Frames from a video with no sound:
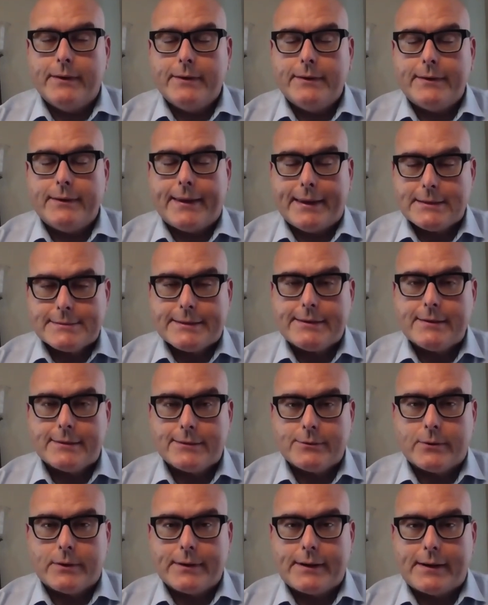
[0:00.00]
He has the
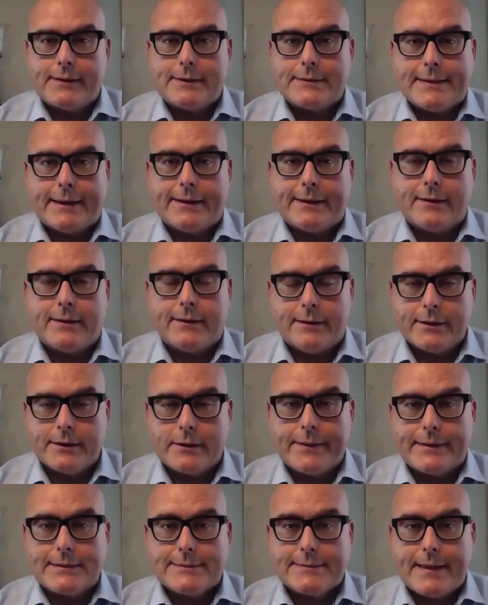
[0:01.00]
authority to take
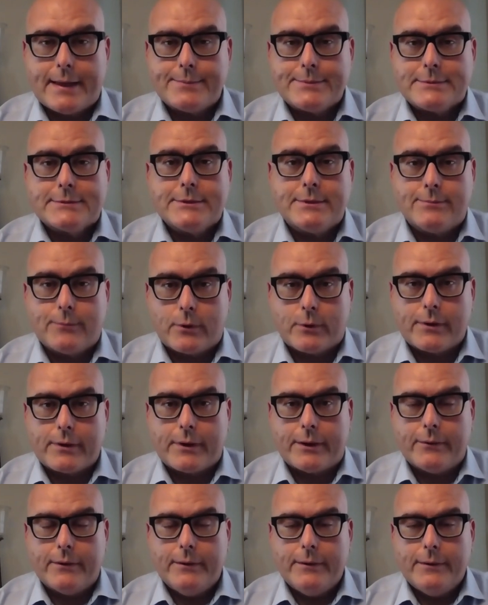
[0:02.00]
concrete steps
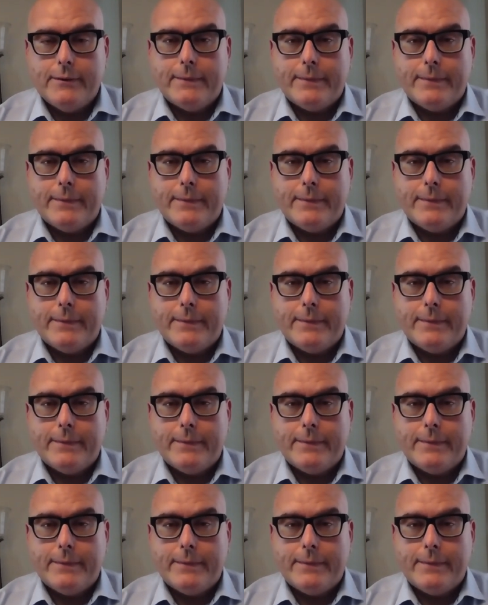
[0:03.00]
tomorrow